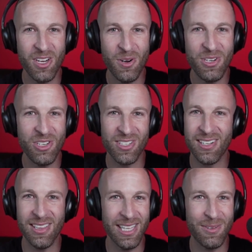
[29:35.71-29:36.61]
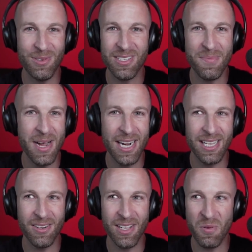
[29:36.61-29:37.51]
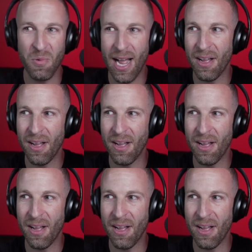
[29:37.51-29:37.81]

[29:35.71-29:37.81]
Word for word: when you just click with somebody and you're like, wow,